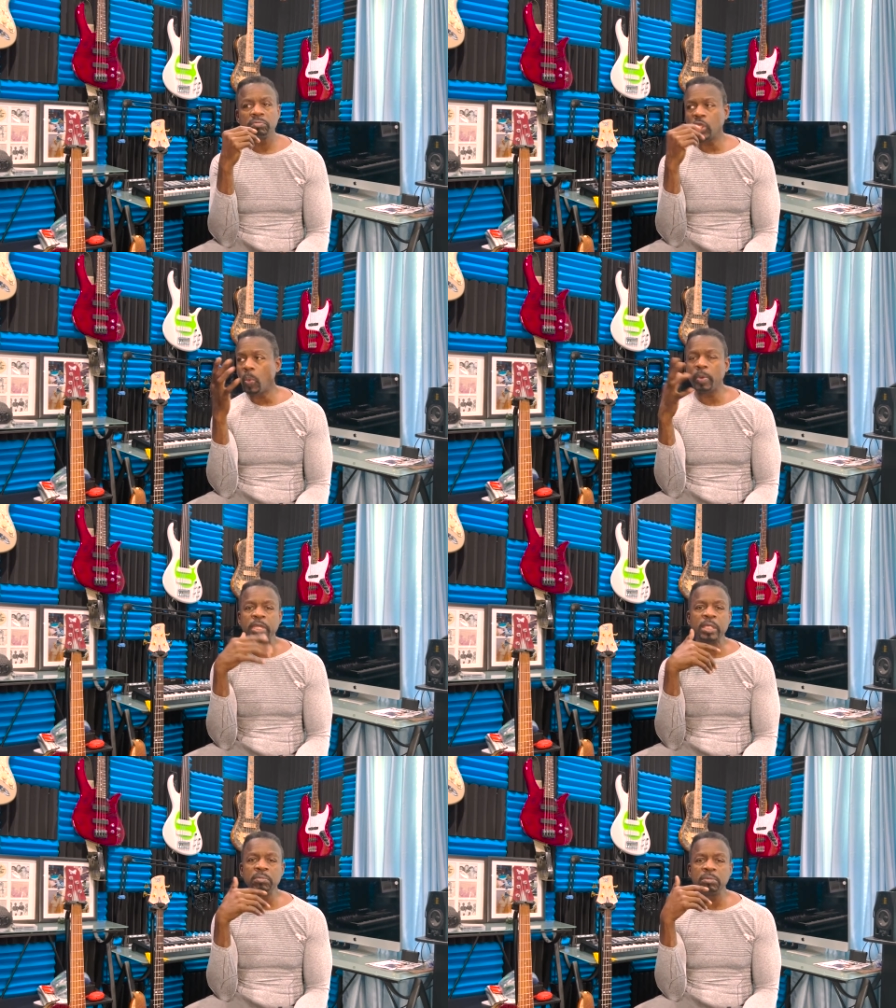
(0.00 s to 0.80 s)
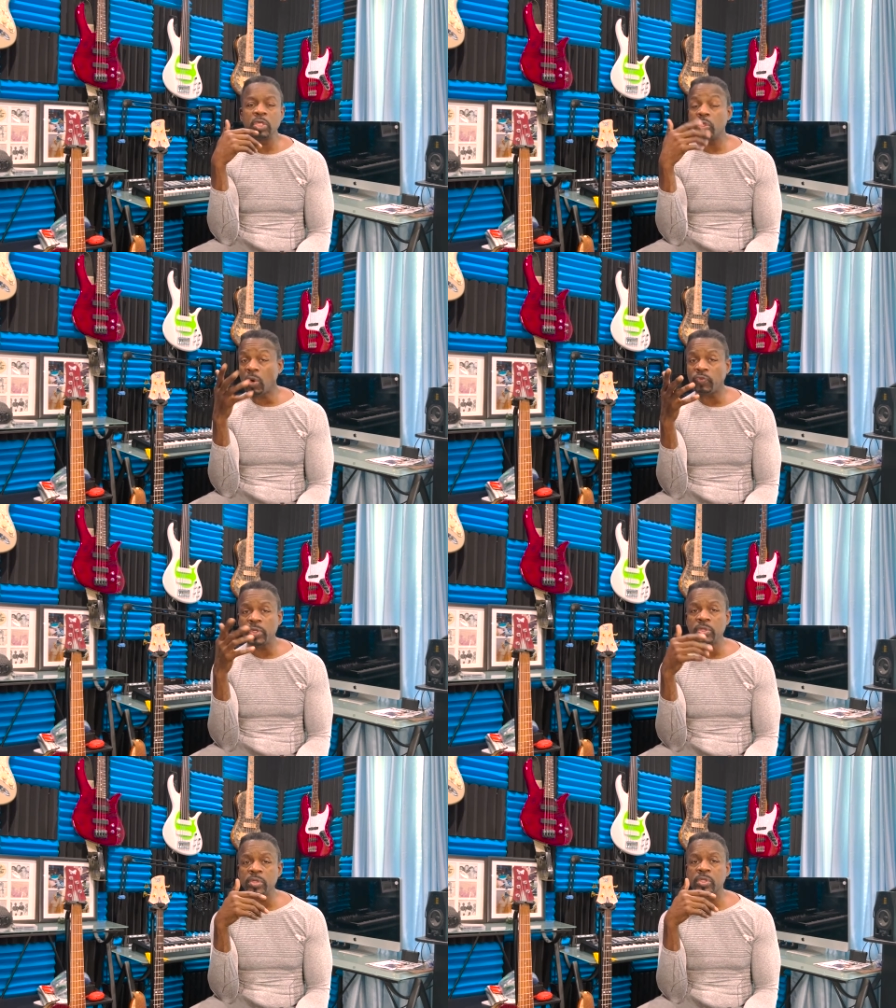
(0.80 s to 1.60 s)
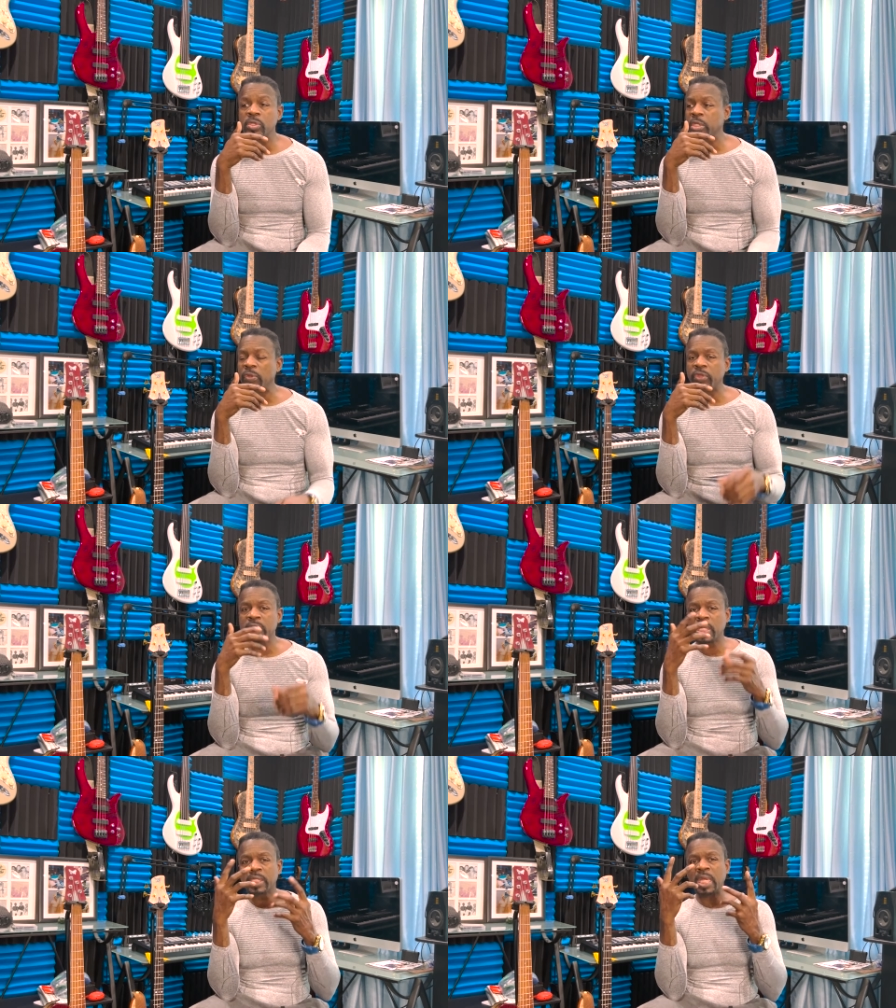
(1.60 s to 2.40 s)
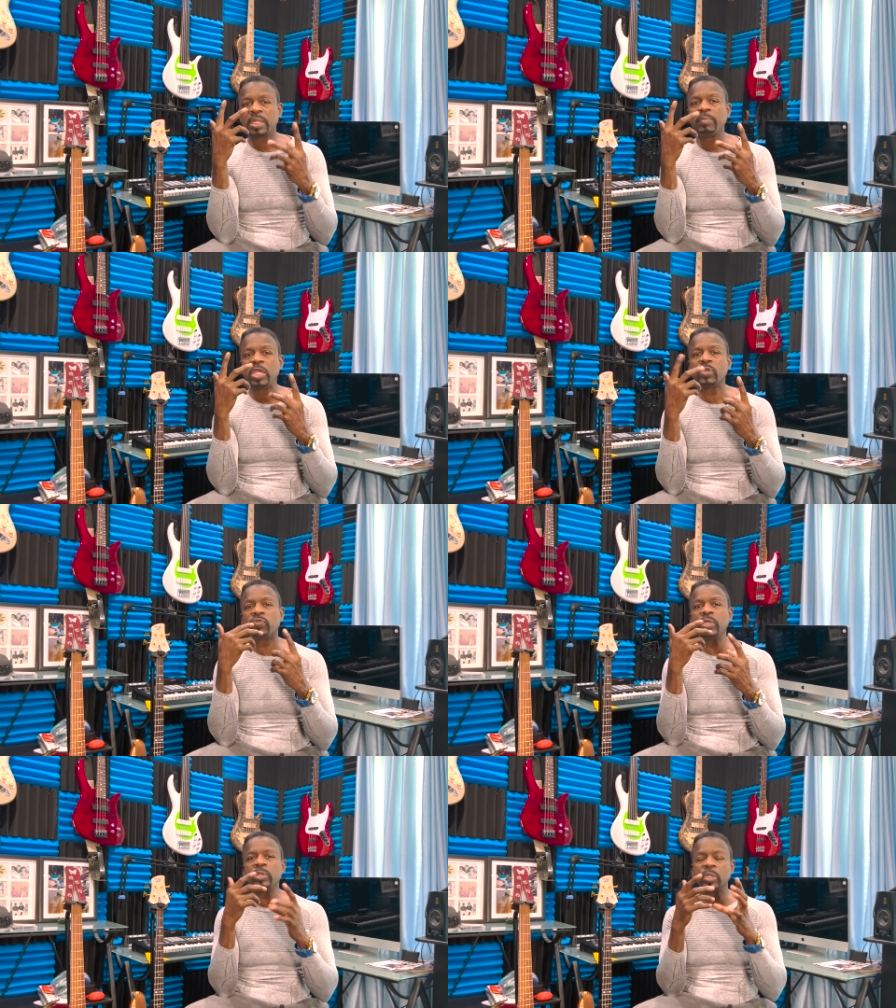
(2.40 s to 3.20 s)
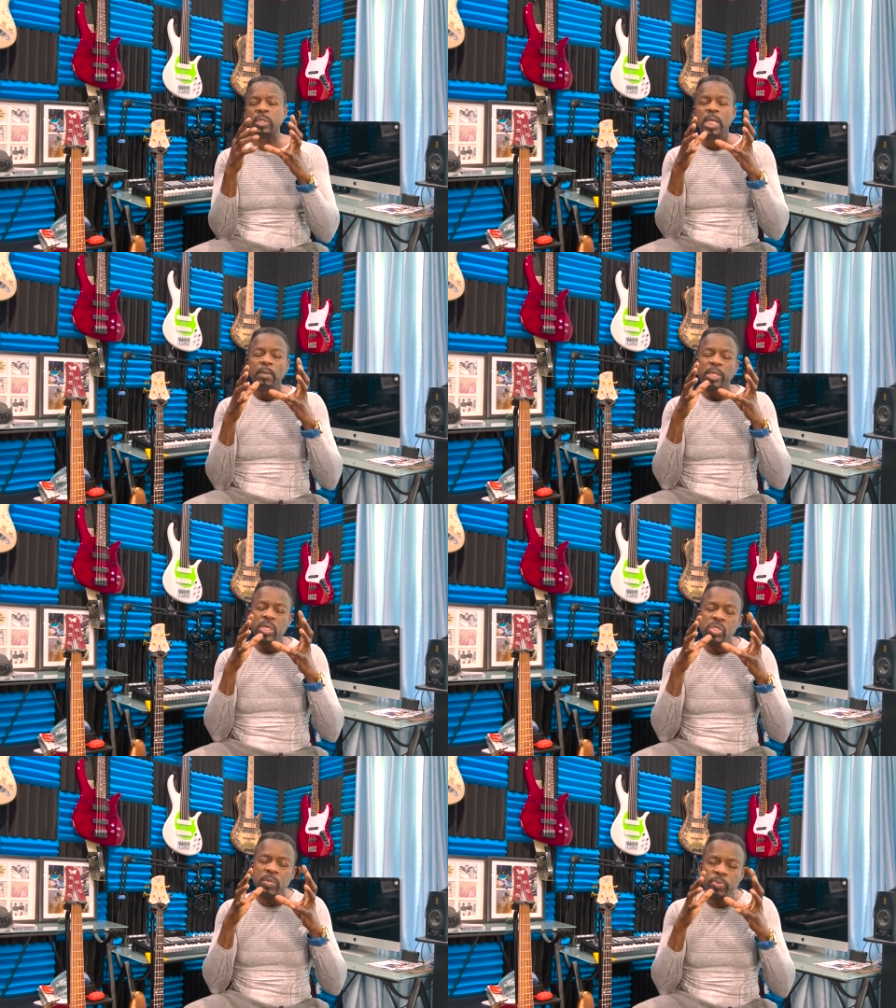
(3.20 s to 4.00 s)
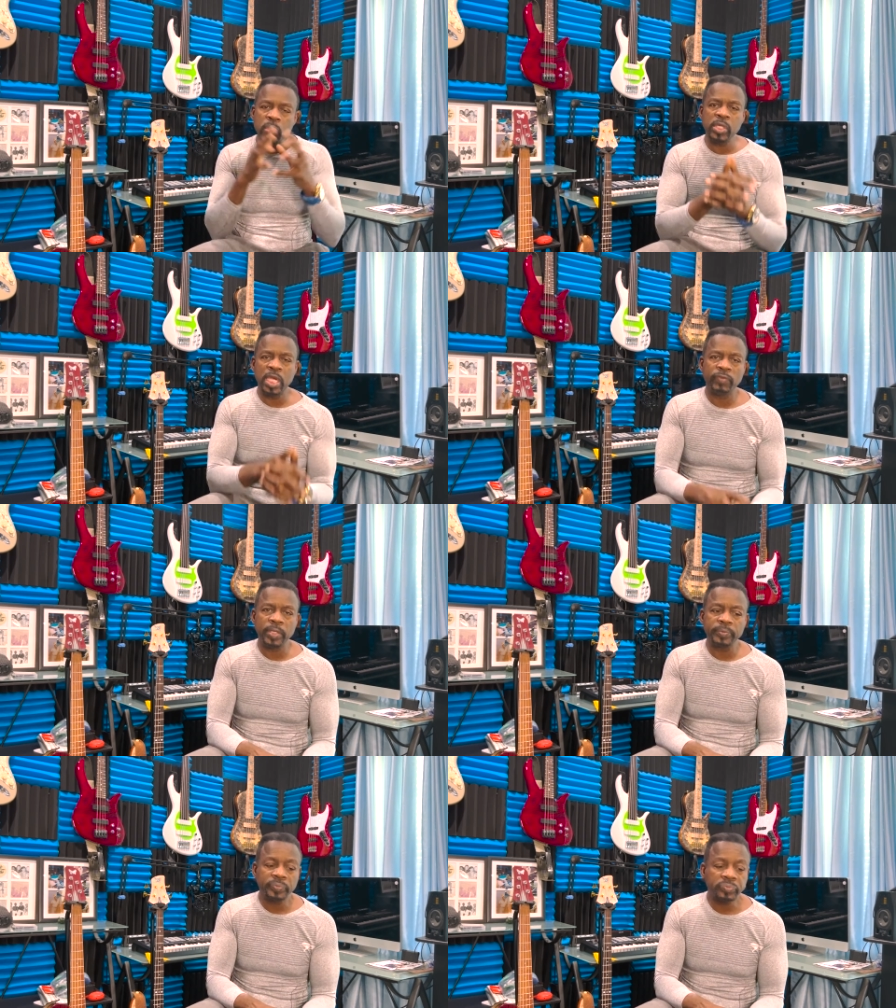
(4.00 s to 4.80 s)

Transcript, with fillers: dopamine, endorphins, and, and things like that to make you feel good. But here's the beauty of it.